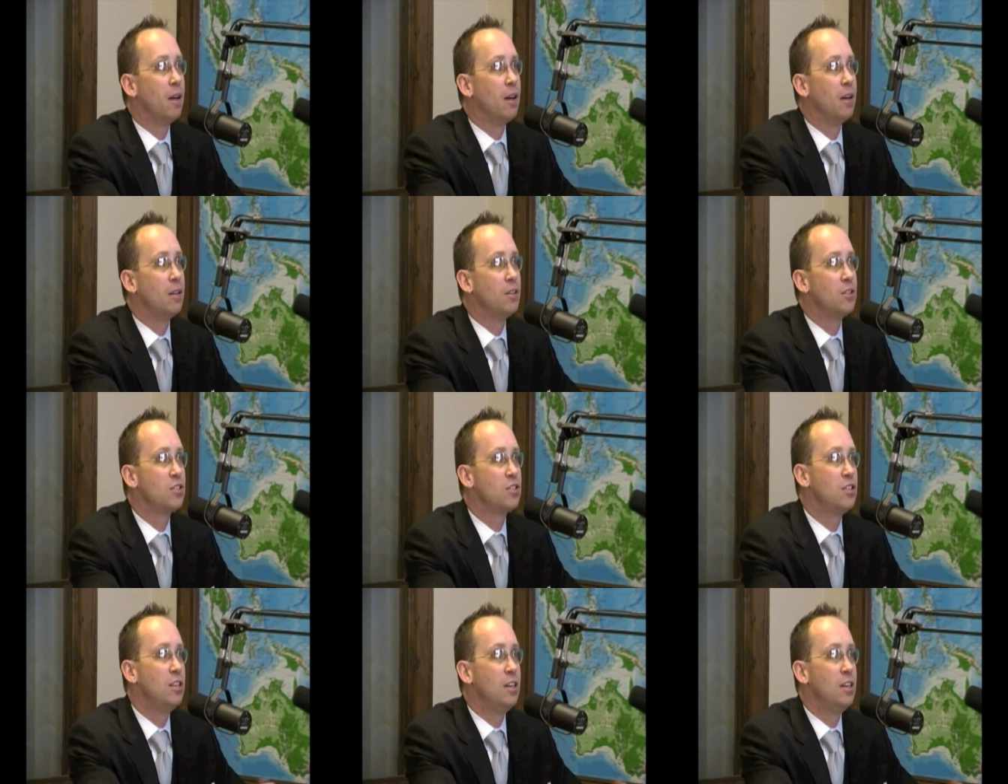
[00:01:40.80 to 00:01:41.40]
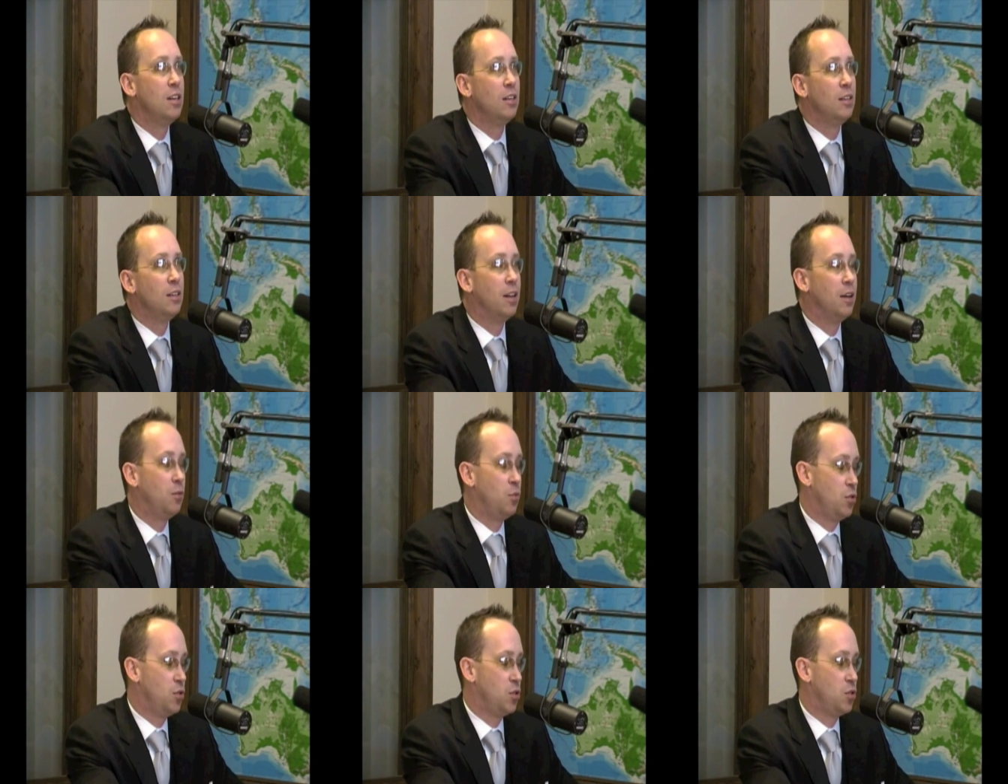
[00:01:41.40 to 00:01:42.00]
seeing that
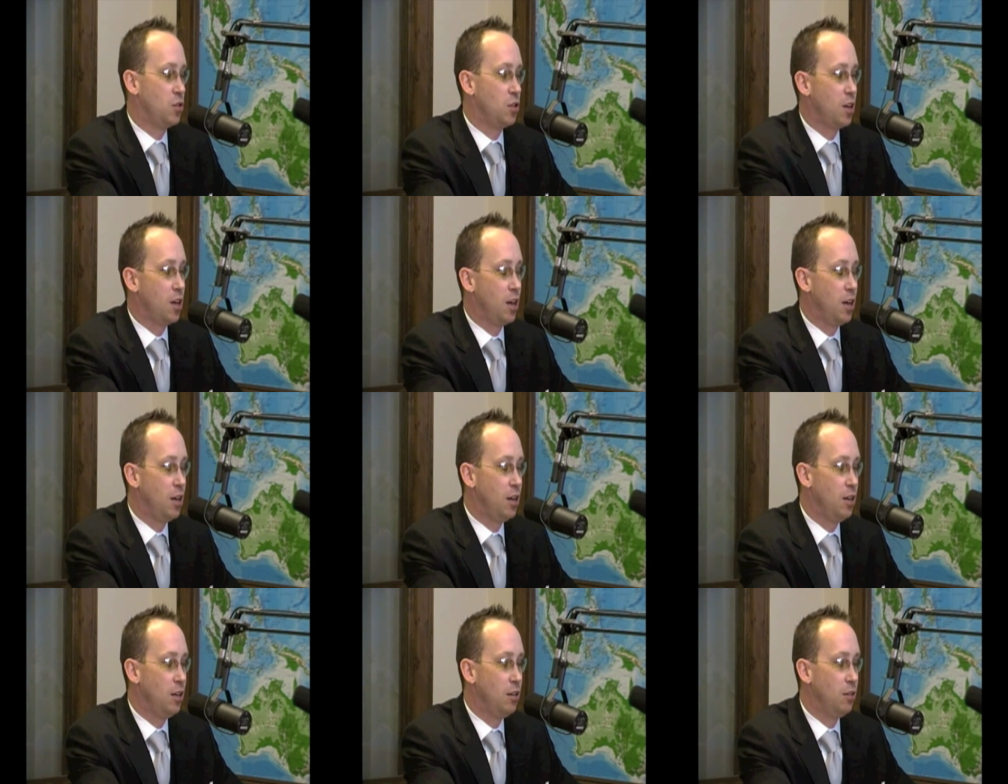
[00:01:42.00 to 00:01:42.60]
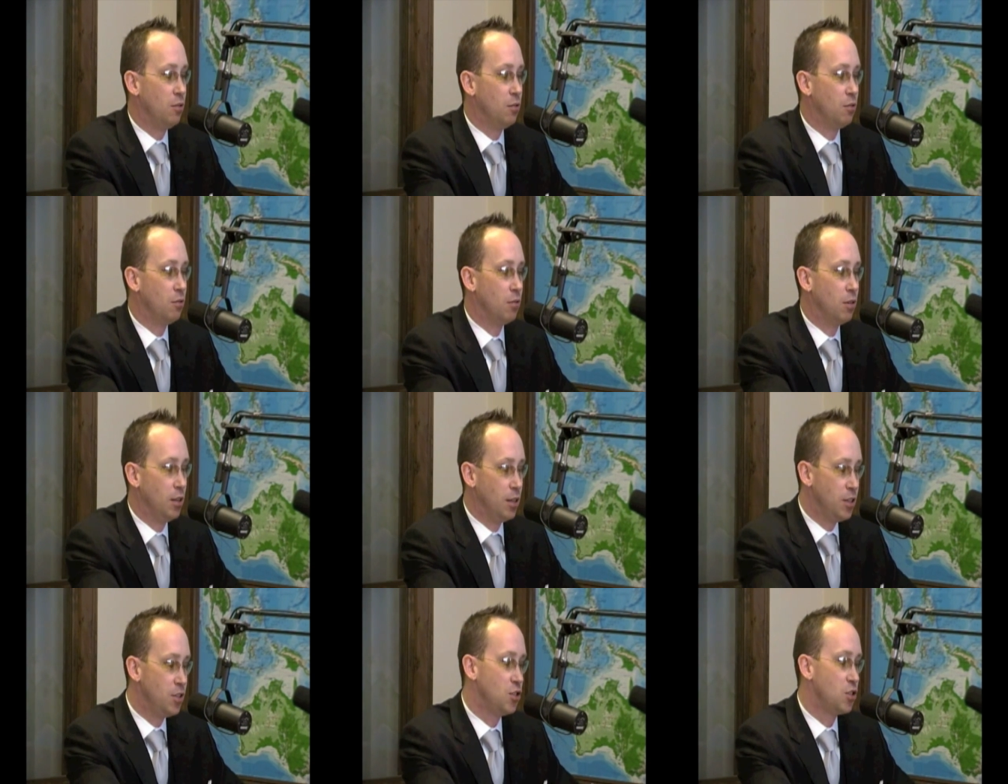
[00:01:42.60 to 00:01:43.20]
it was a
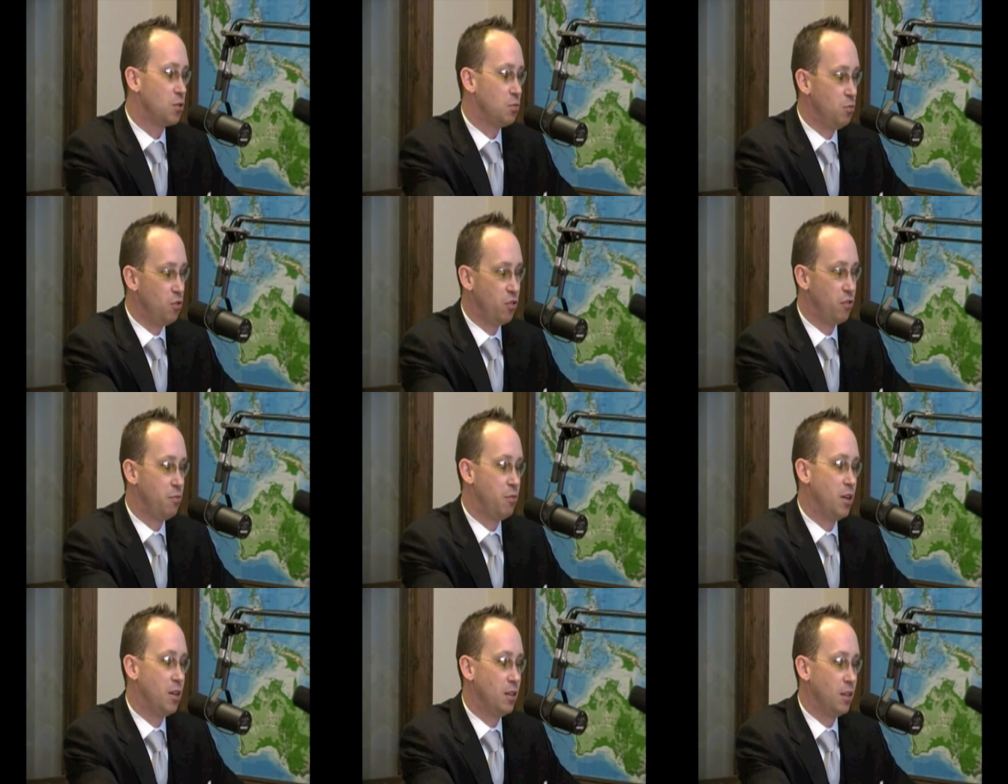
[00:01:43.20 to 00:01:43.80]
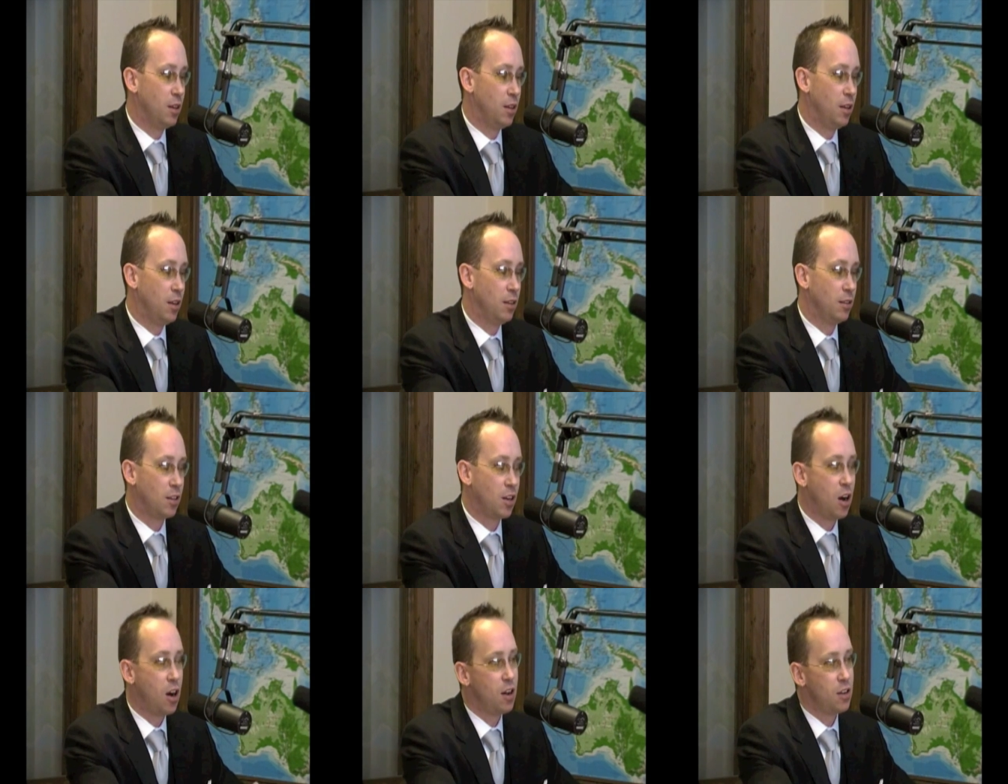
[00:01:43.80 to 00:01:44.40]
religious movement
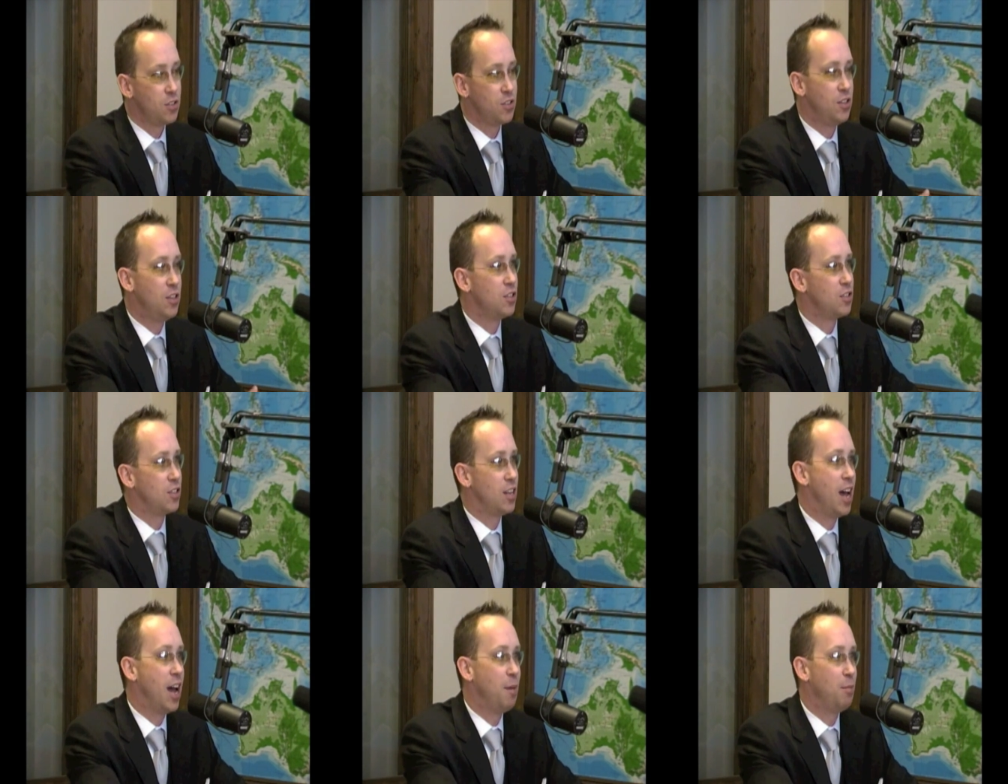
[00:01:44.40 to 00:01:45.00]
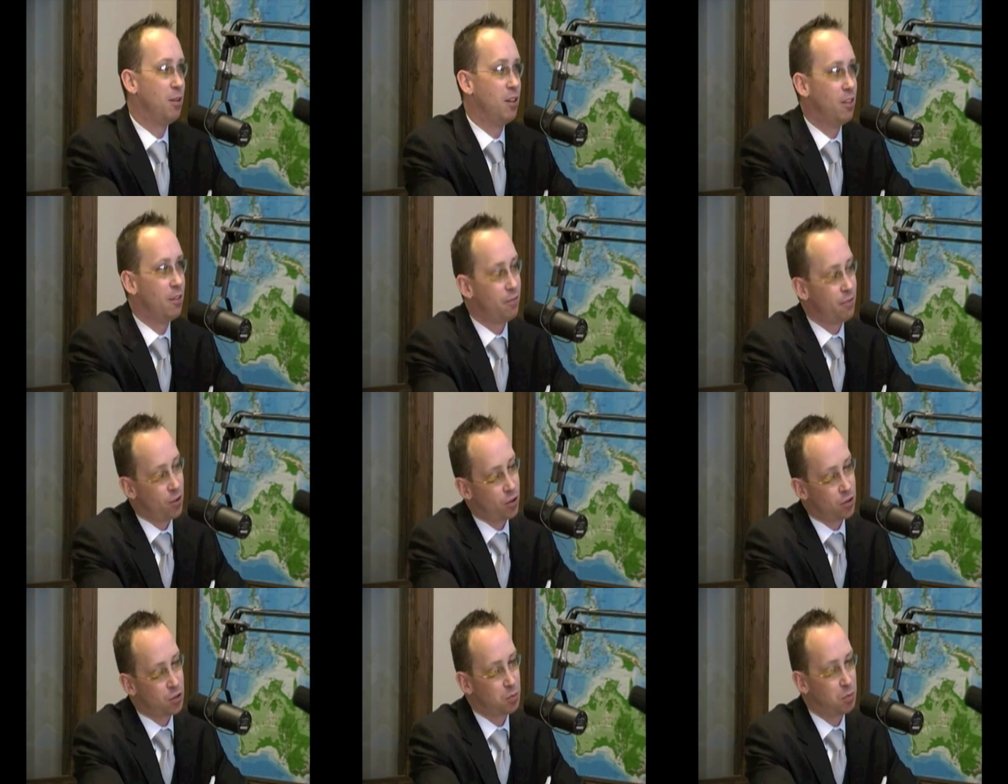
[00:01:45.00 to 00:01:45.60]
that caused this to happen in the
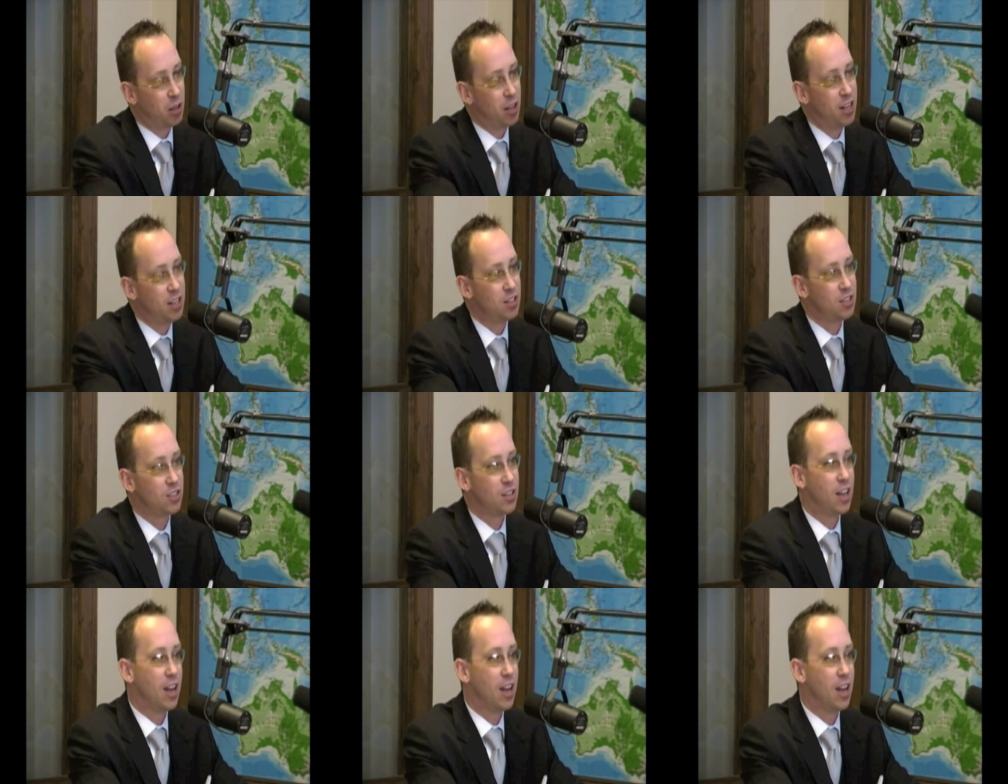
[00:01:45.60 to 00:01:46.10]
first place,